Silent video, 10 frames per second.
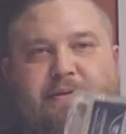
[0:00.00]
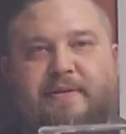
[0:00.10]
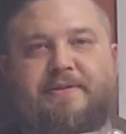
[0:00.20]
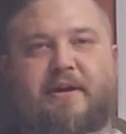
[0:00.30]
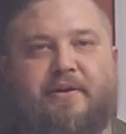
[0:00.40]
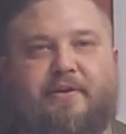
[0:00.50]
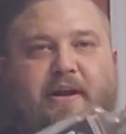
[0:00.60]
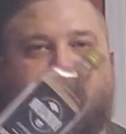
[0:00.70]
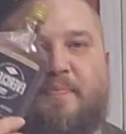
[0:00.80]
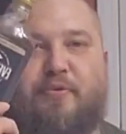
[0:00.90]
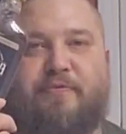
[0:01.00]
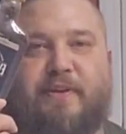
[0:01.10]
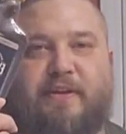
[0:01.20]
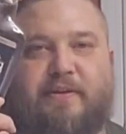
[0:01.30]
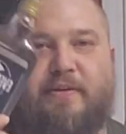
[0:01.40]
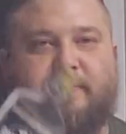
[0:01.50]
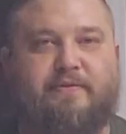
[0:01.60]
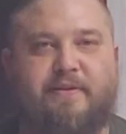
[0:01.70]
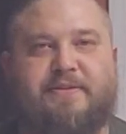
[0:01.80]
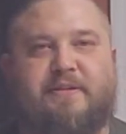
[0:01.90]
this 190 proof liquor,
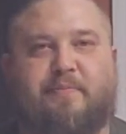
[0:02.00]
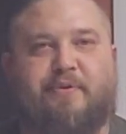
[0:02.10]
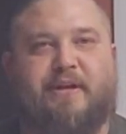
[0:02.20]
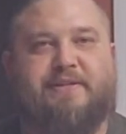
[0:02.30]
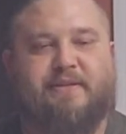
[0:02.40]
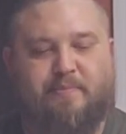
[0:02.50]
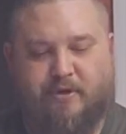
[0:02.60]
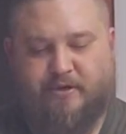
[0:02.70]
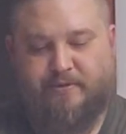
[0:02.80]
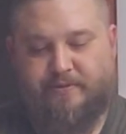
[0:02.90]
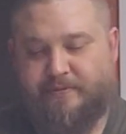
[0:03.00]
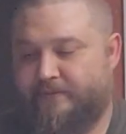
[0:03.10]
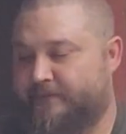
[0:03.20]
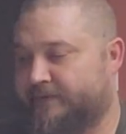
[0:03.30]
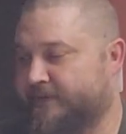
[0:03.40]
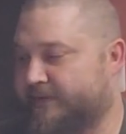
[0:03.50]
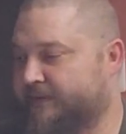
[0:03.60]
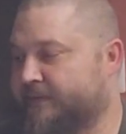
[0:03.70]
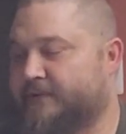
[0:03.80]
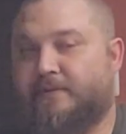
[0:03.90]
it's in a plastic bottle.
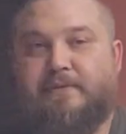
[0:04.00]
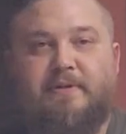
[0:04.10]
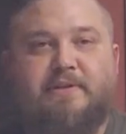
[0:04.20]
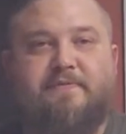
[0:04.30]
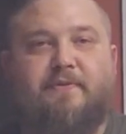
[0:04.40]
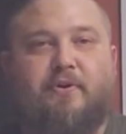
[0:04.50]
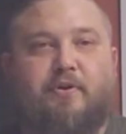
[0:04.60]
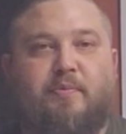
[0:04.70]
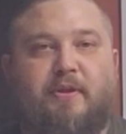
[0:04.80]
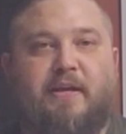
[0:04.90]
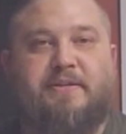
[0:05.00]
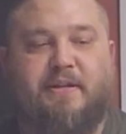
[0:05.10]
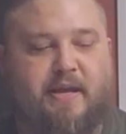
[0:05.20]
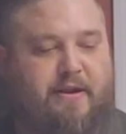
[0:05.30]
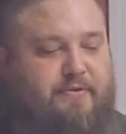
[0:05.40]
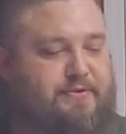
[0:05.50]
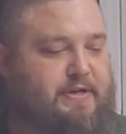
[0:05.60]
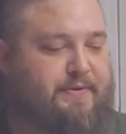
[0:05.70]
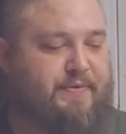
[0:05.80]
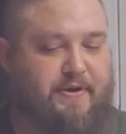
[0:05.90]
That's for all you plastic haters
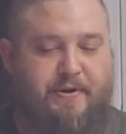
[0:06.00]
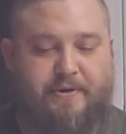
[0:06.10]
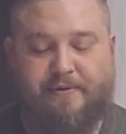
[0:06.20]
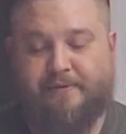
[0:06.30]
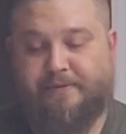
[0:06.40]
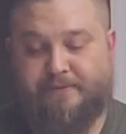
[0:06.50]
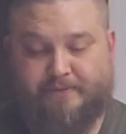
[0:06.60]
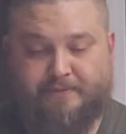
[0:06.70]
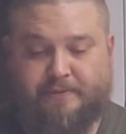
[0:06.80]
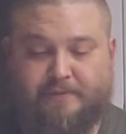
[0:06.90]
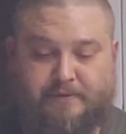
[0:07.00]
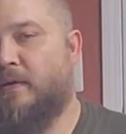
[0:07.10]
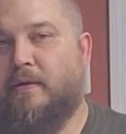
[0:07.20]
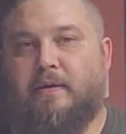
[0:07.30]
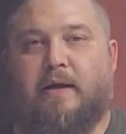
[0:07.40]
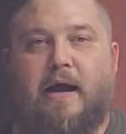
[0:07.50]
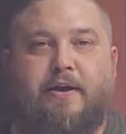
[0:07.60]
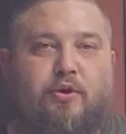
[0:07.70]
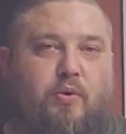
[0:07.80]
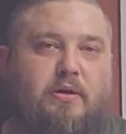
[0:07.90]
out there. I
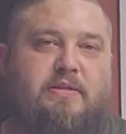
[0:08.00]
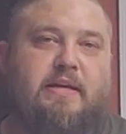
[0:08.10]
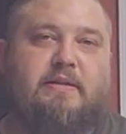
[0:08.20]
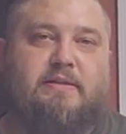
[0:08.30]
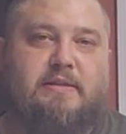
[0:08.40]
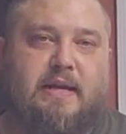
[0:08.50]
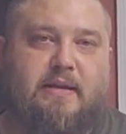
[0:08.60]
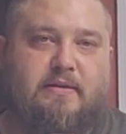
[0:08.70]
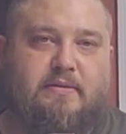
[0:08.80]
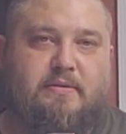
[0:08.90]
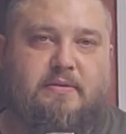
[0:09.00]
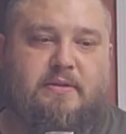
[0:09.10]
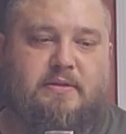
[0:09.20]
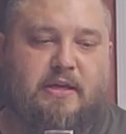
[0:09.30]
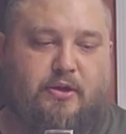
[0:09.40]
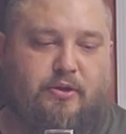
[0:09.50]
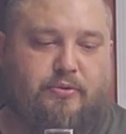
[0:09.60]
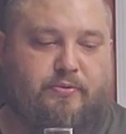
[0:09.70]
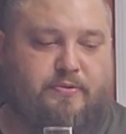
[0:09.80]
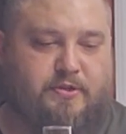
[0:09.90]
do want to take a second to tell
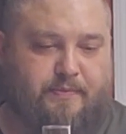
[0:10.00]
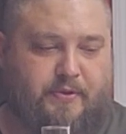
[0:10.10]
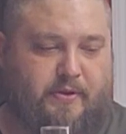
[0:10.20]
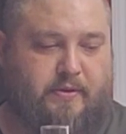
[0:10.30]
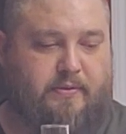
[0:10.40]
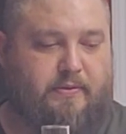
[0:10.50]
you something.